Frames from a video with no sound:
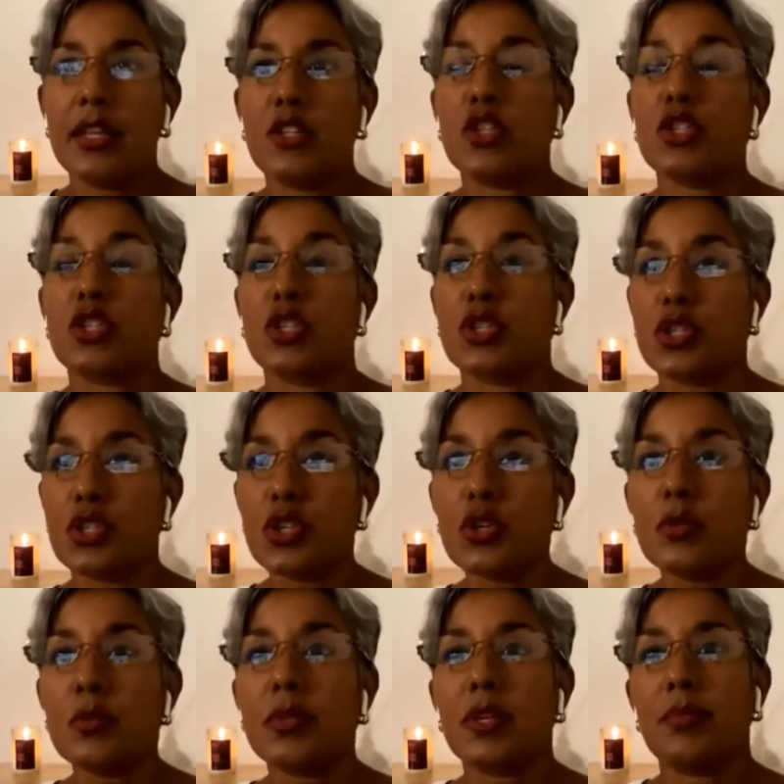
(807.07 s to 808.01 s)
They just
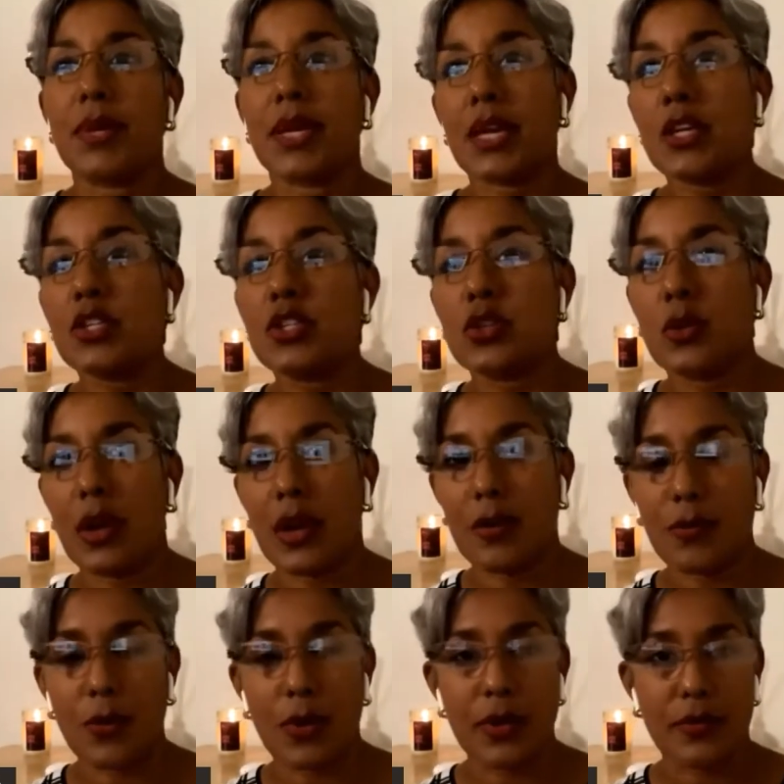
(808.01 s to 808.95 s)
assume that because you
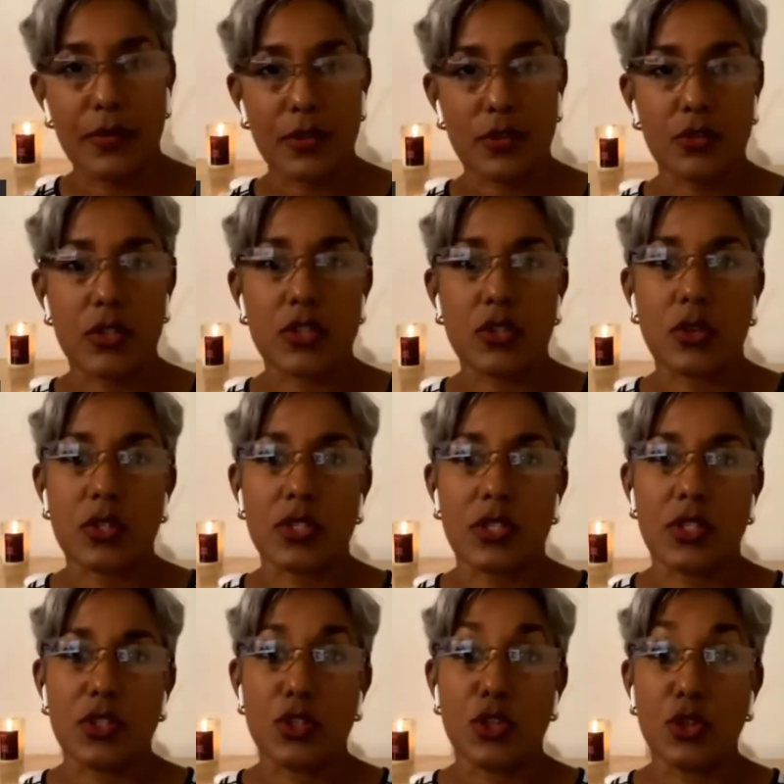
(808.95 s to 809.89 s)
have all of these
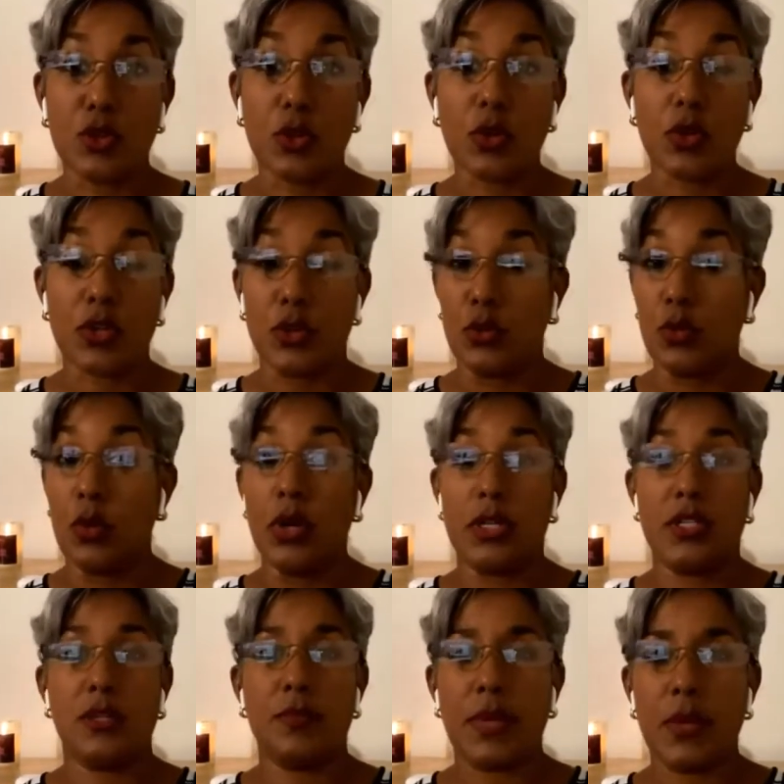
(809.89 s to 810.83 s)
resources, you
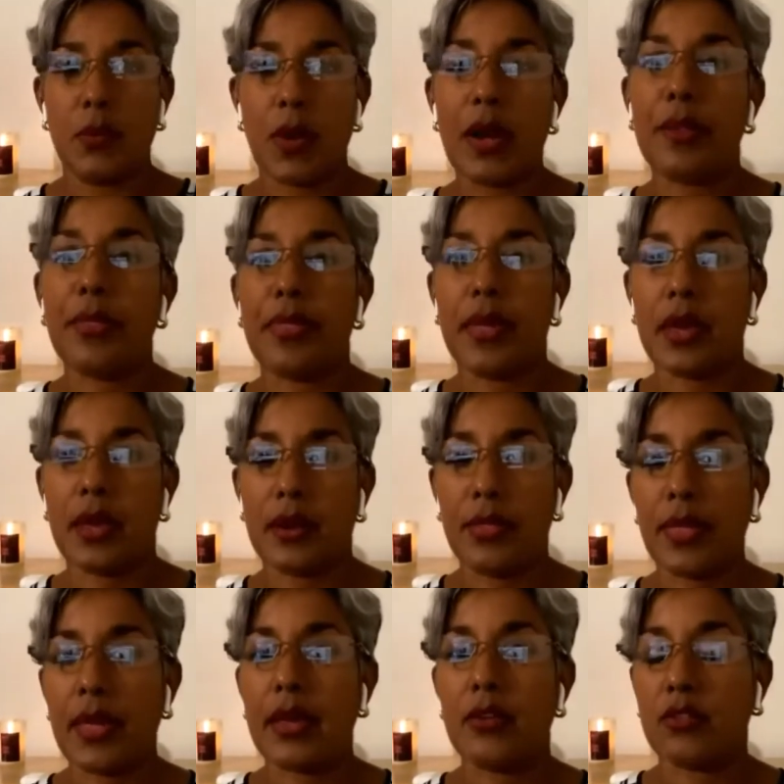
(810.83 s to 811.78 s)
ought to be wealthy
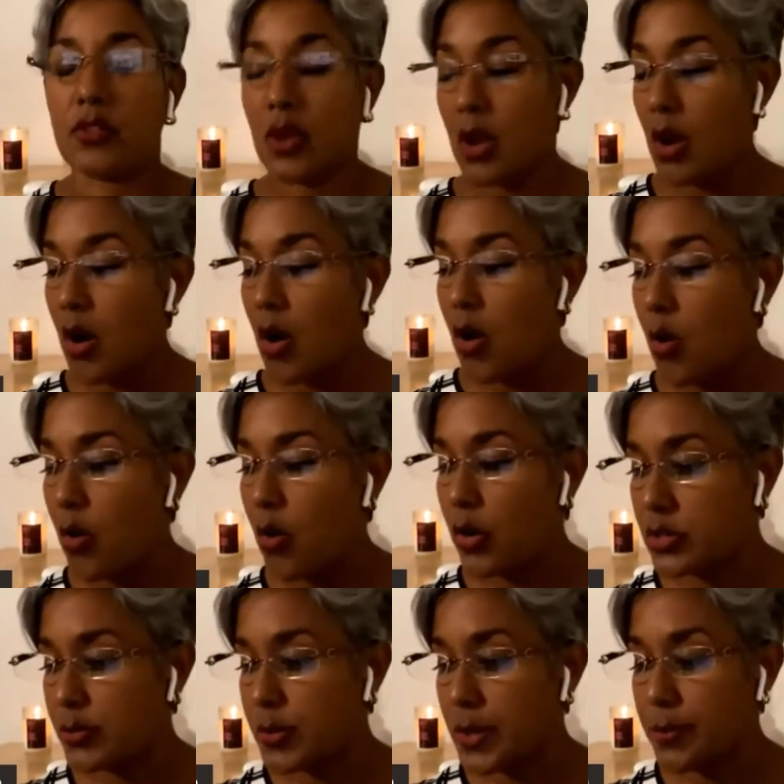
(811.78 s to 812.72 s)
and things
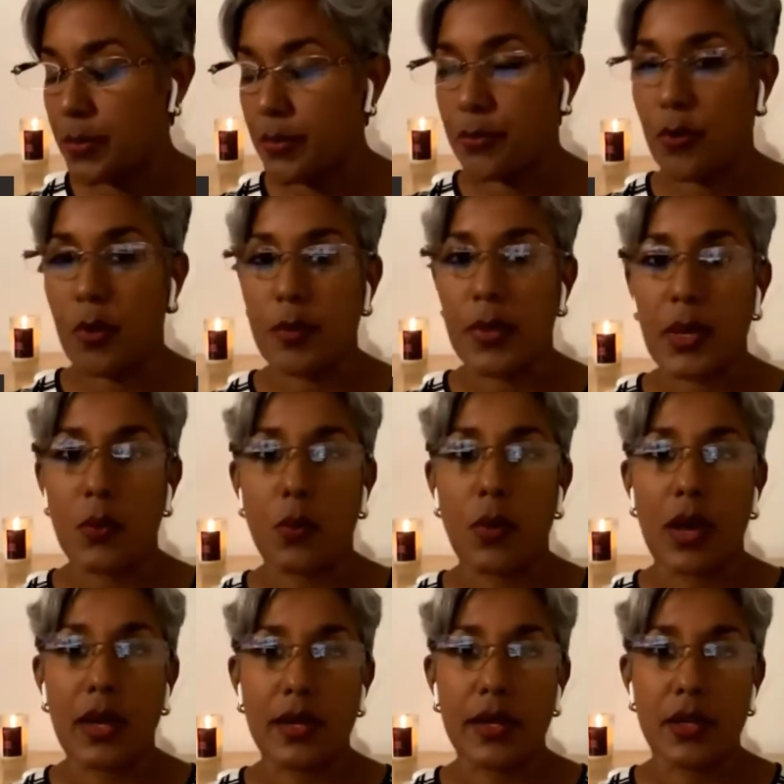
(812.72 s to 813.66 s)
ought to be performing
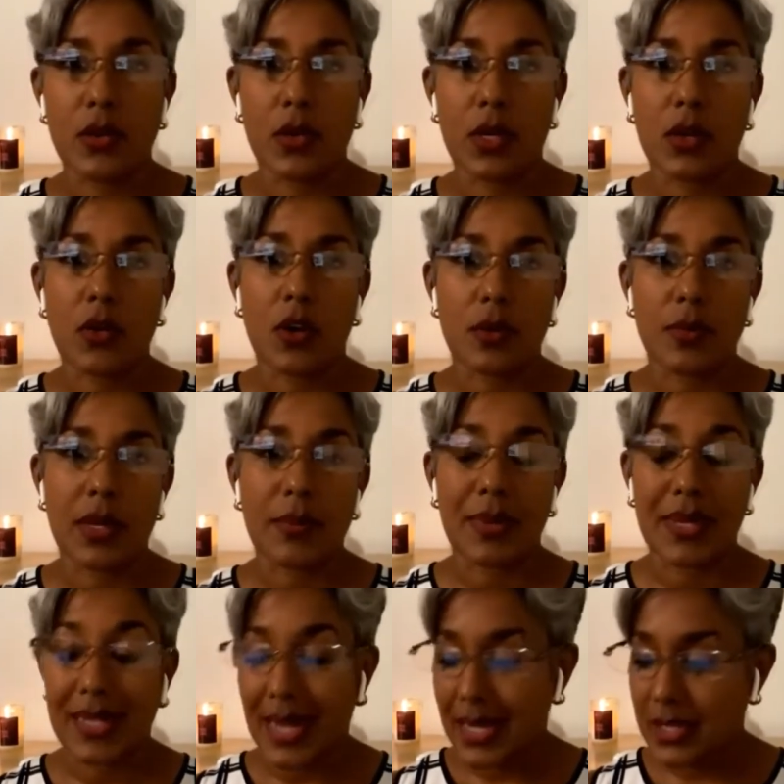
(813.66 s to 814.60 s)
well in your economy.
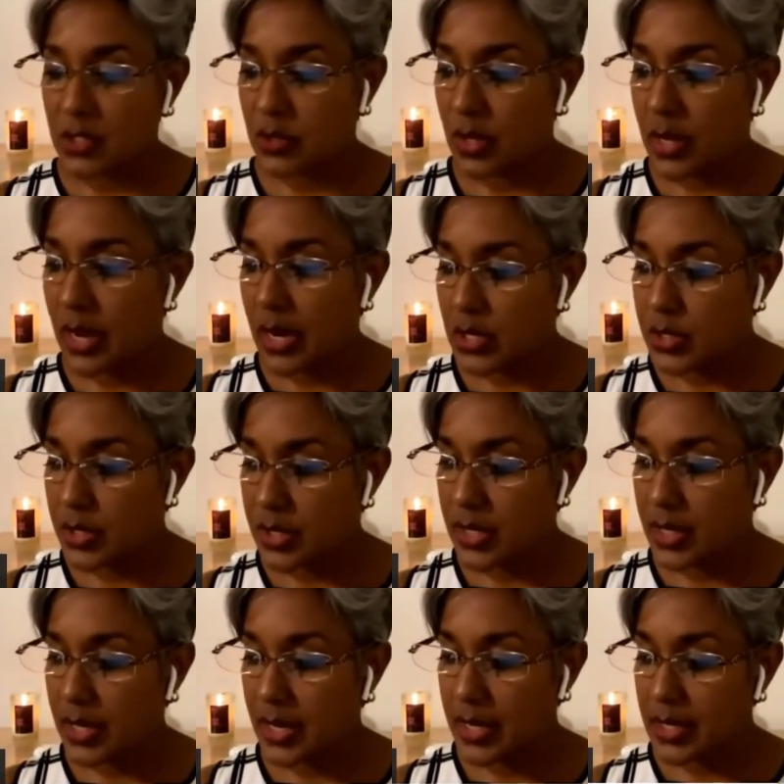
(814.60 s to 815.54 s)
But that's not actually
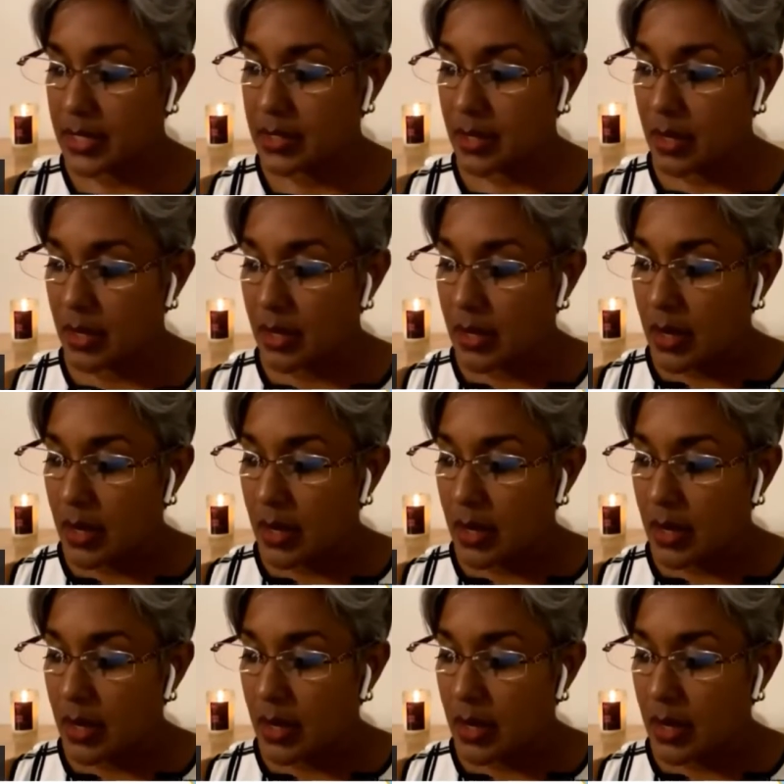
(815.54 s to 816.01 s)
the case.